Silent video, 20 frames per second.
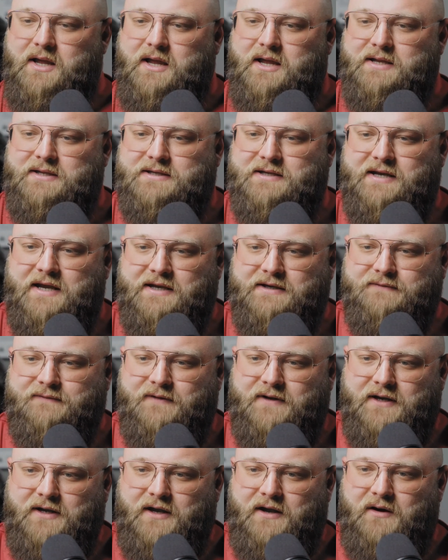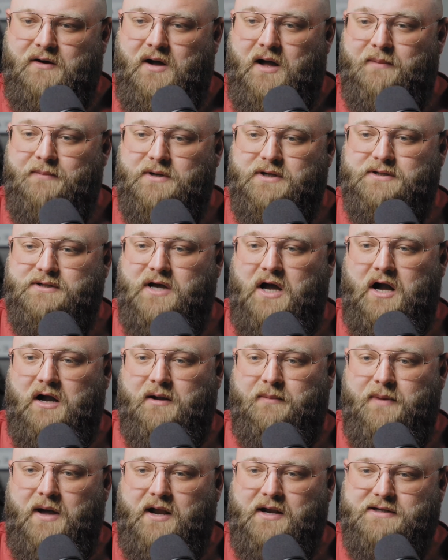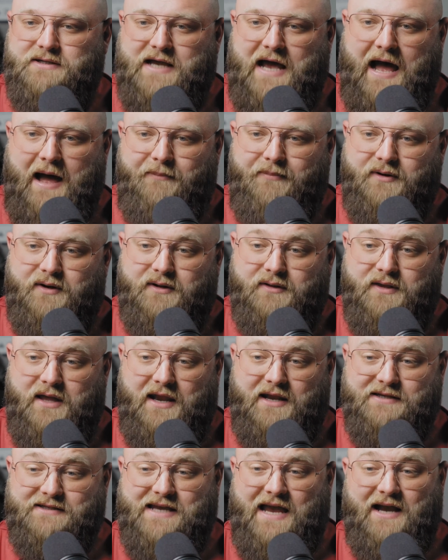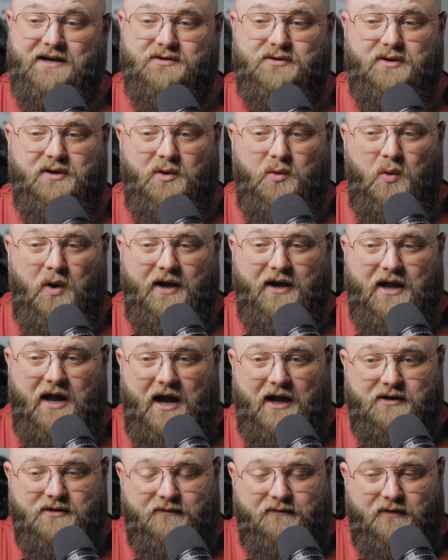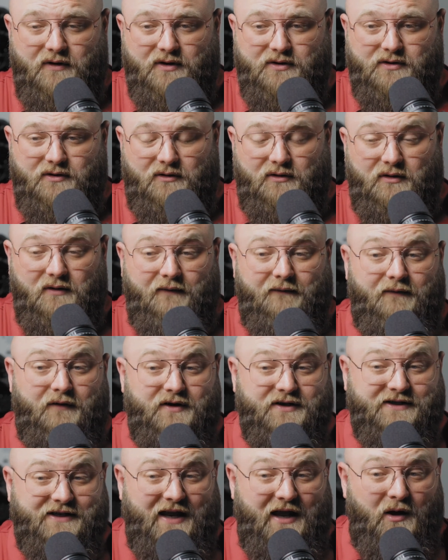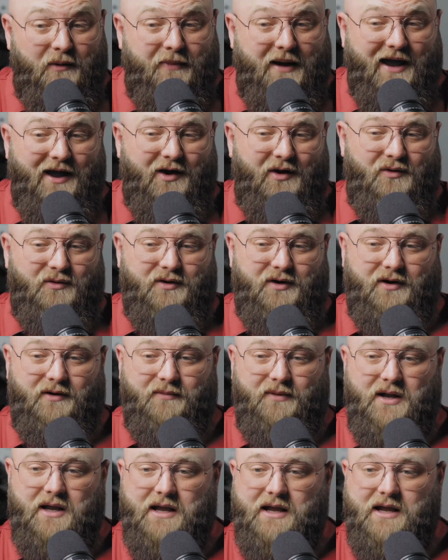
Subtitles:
In today's video, I'm going to talk about a topic that is actually quite controversial for sale by owner.